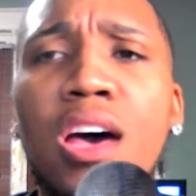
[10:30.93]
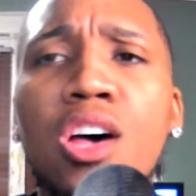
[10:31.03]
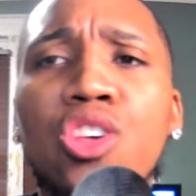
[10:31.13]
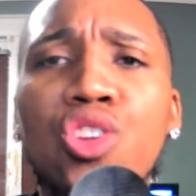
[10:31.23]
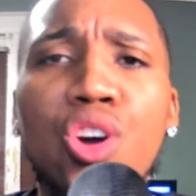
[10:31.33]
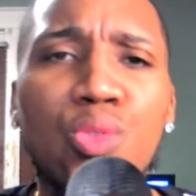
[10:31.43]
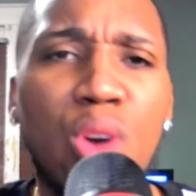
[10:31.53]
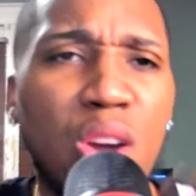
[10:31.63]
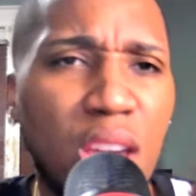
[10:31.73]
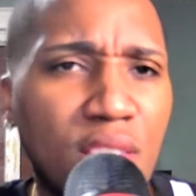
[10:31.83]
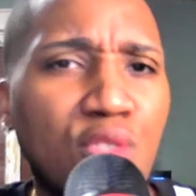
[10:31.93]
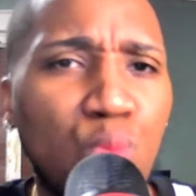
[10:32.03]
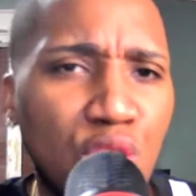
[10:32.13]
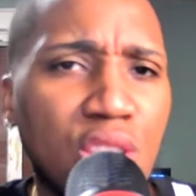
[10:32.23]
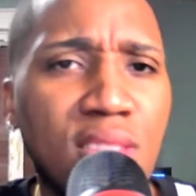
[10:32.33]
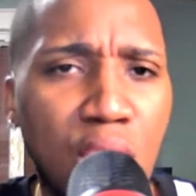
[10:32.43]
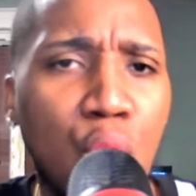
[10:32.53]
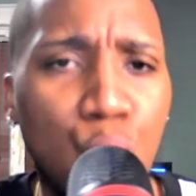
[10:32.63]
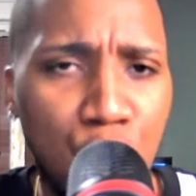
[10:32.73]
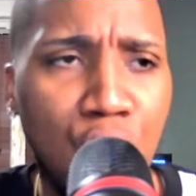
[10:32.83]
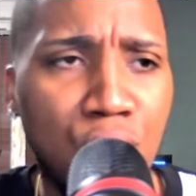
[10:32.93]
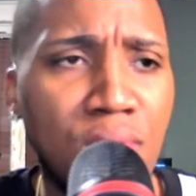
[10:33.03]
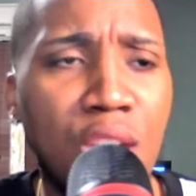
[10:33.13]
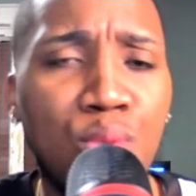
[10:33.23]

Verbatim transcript: you know, her intuition told her that there